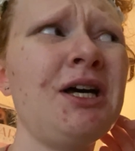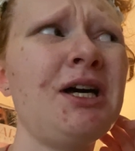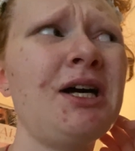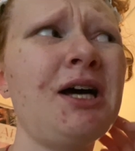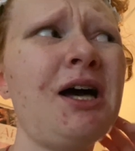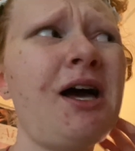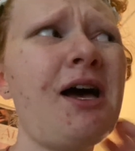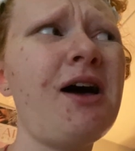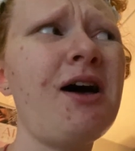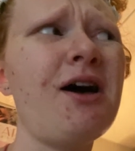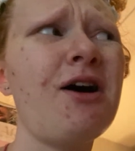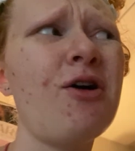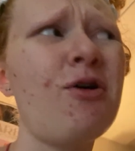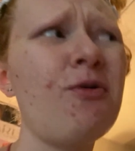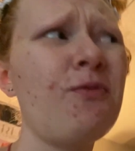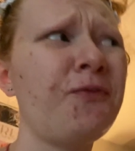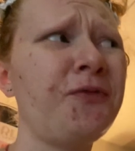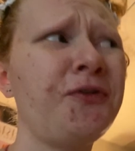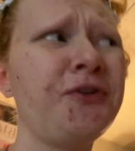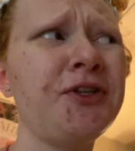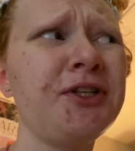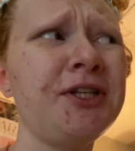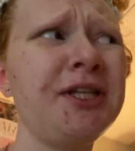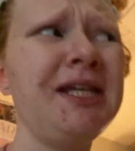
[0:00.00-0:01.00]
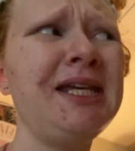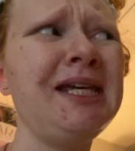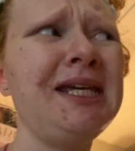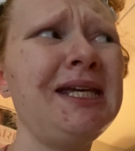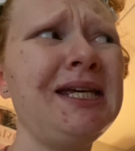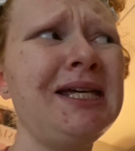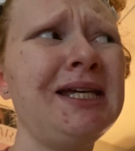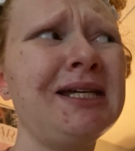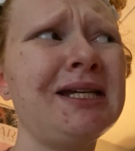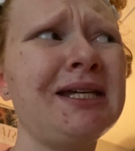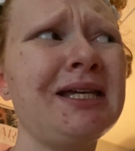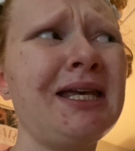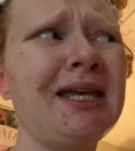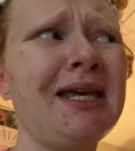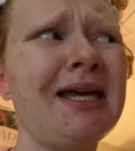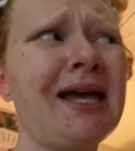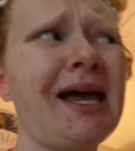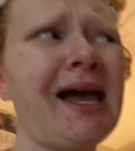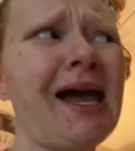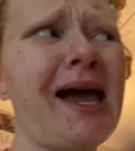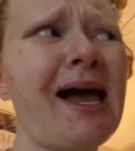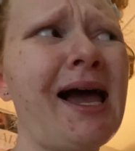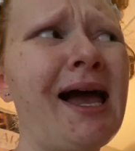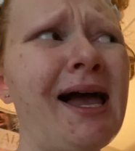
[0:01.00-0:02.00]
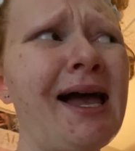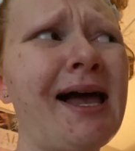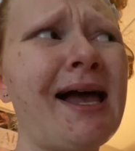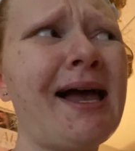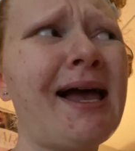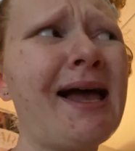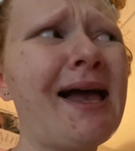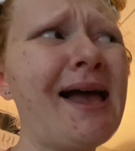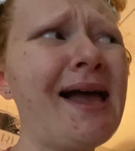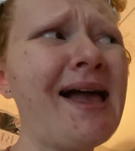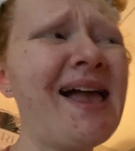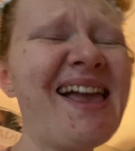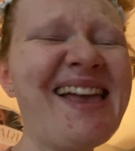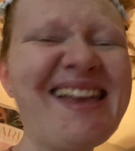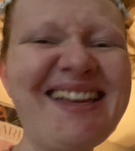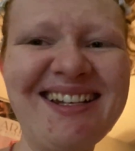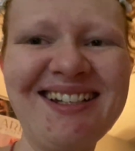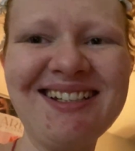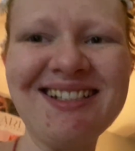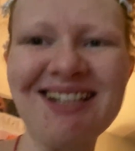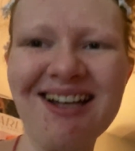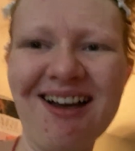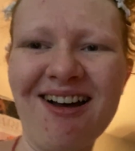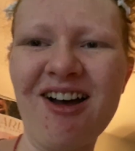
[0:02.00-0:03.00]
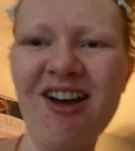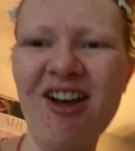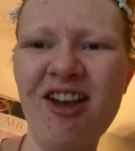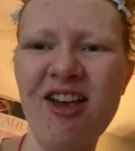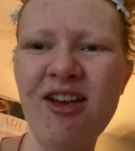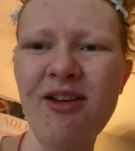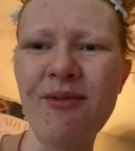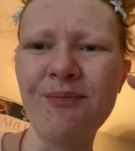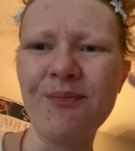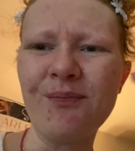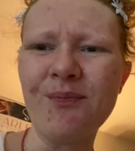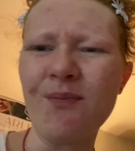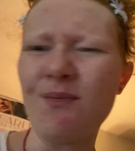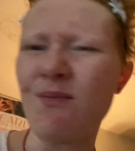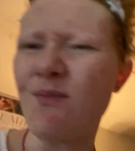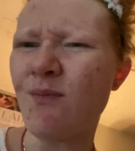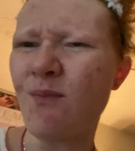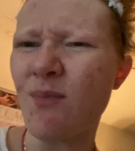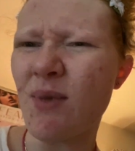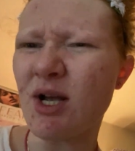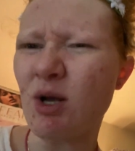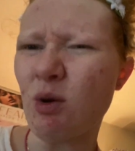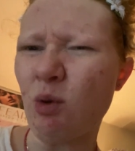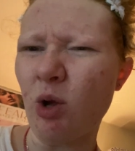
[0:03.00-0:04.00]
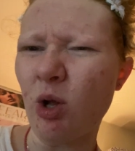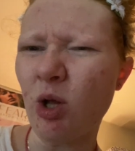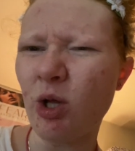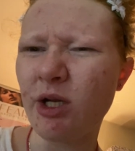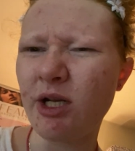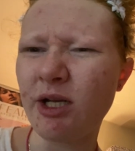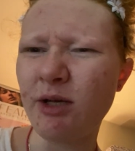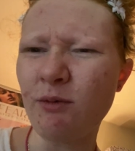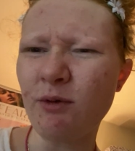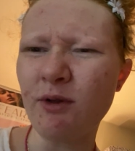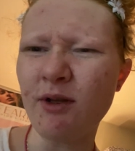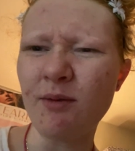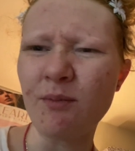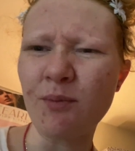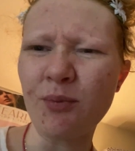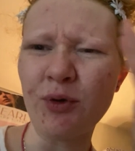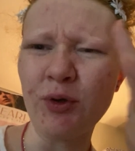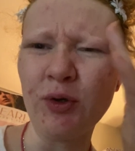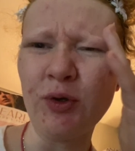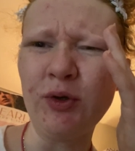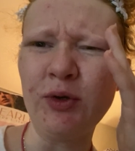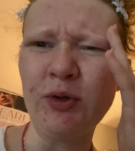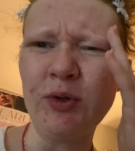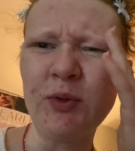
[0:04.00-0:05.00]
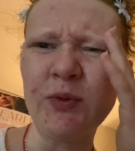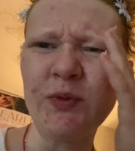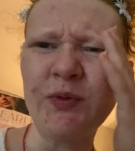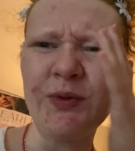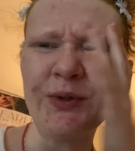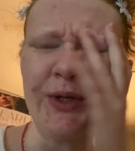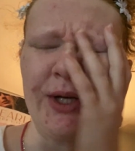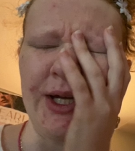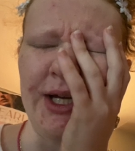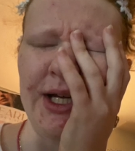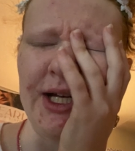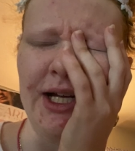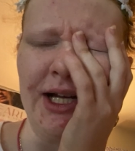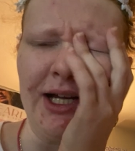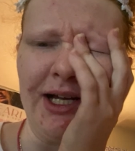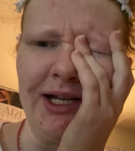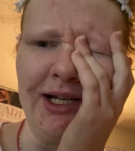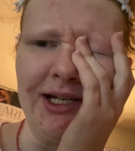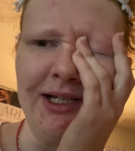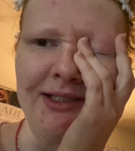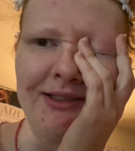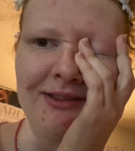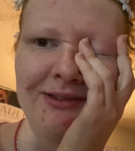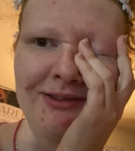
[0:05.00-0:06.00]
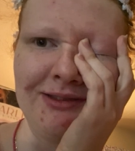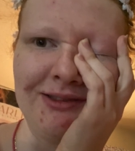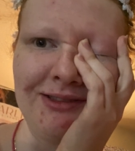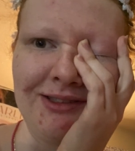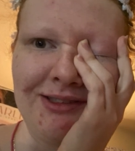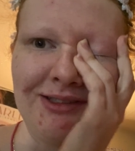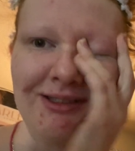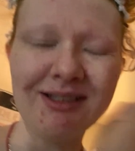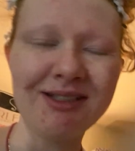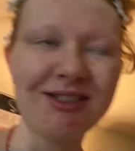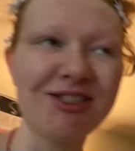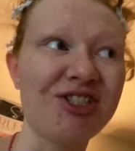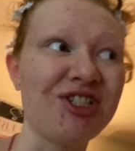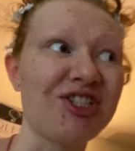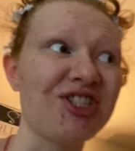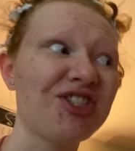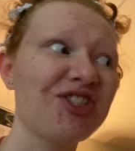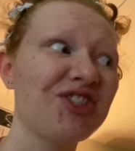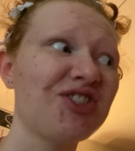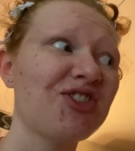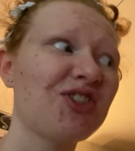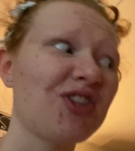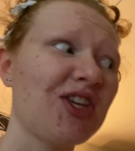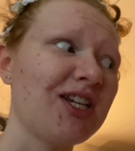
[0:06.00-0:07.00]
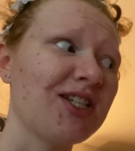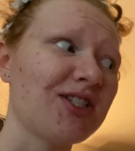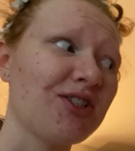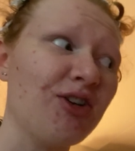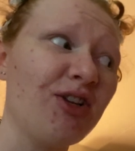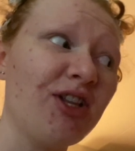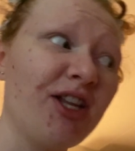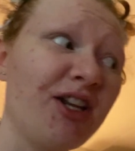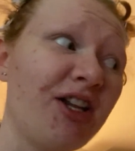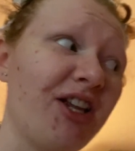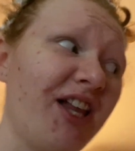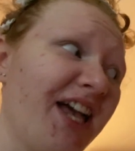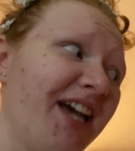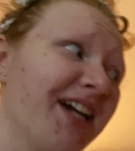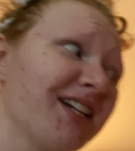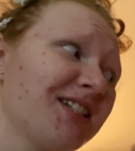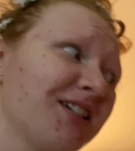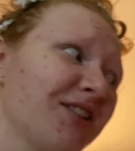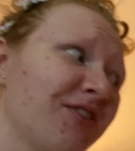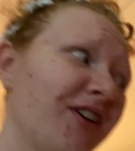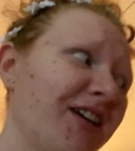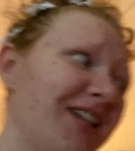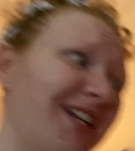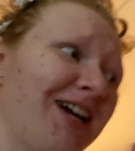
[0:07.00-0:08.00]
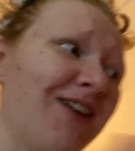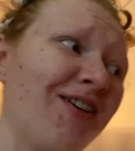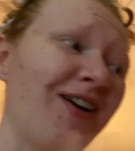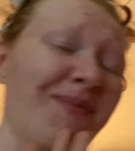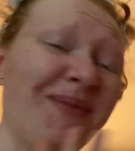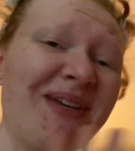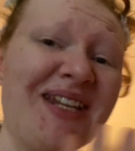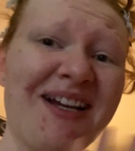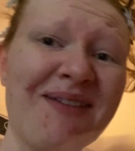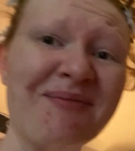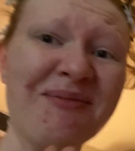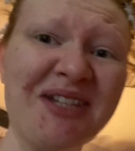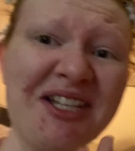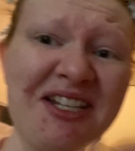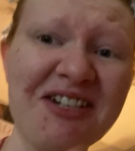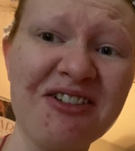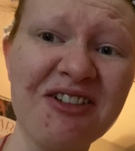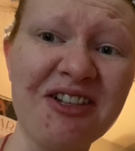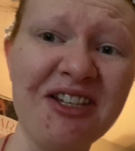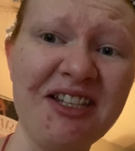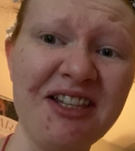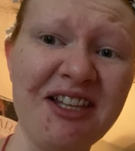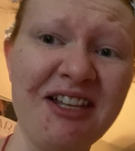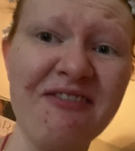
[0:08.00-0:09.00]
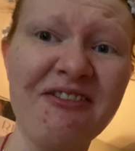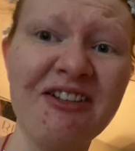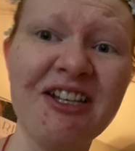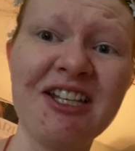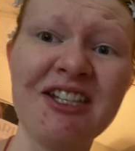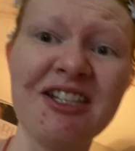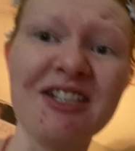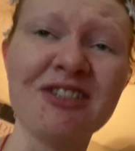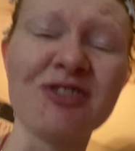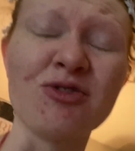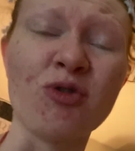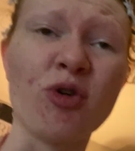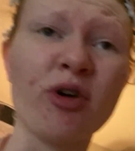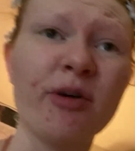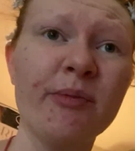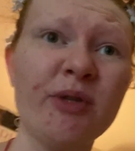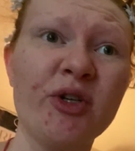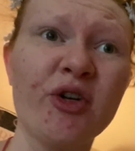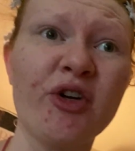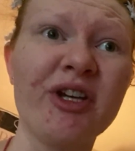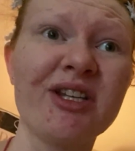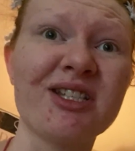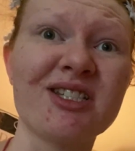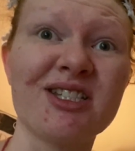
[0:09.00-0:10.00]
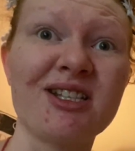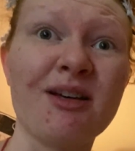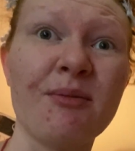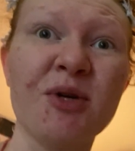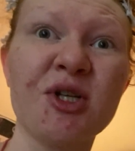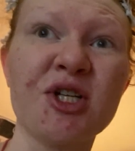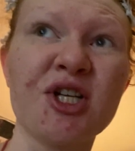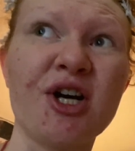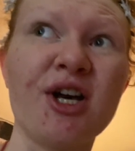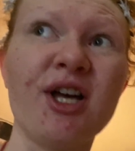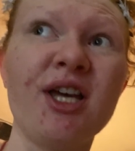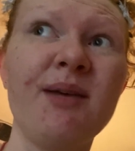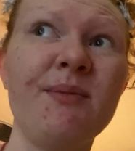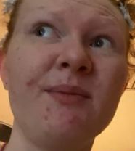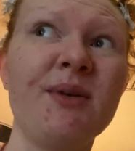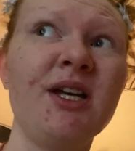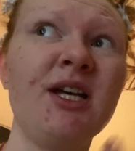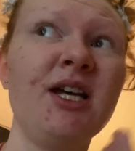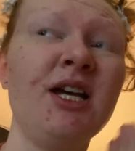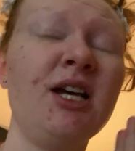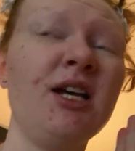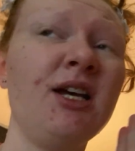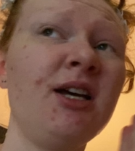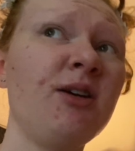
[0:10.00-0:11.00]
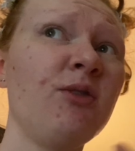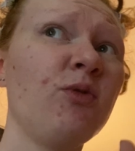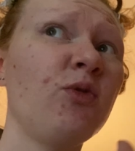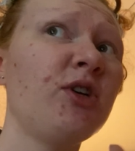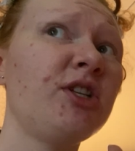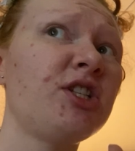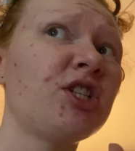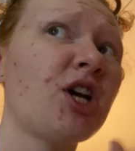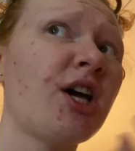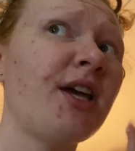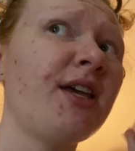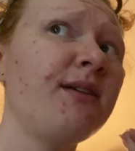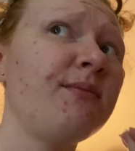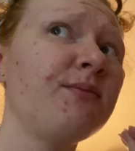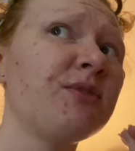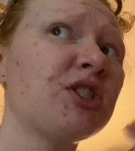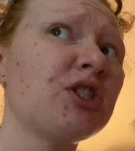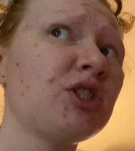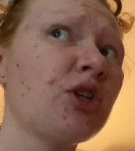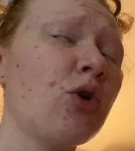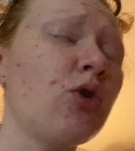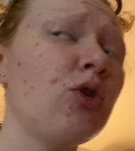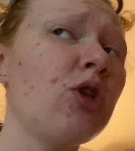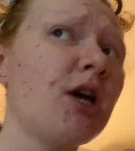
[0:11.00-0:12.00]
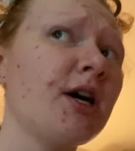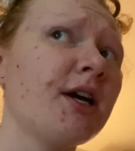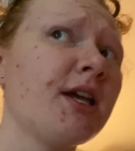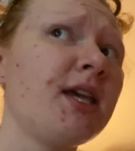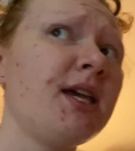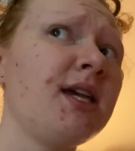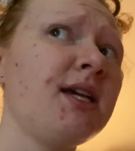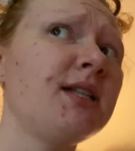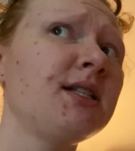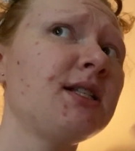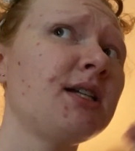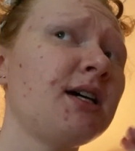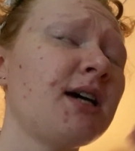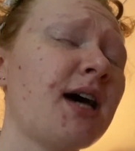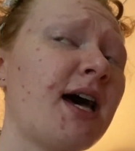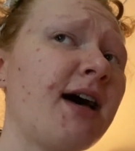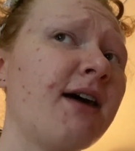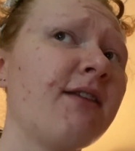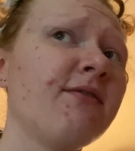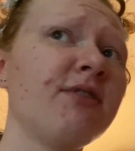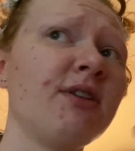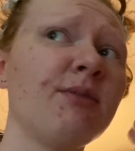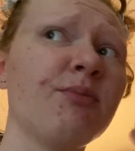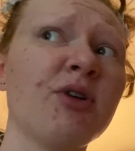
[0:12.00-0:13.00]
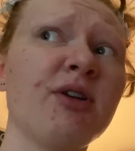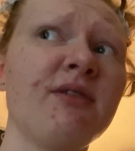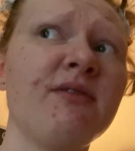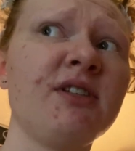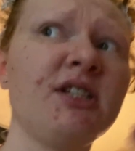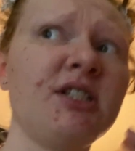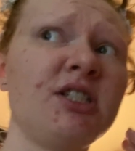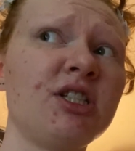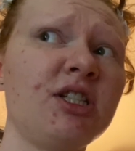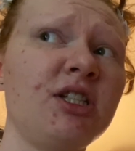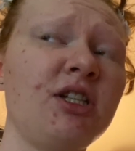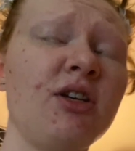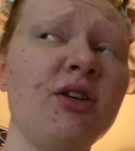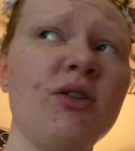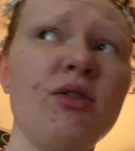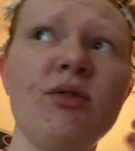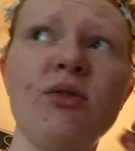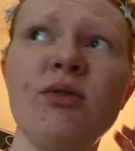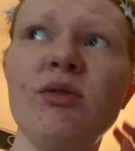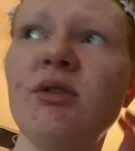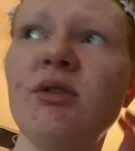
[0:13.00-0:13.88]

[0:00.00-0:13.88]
Hopefully in time my quality will improve just things are a little hectic right now. I mean, I'm literally living in the dorm during summertime, which I am so lucky to have the privilege to do,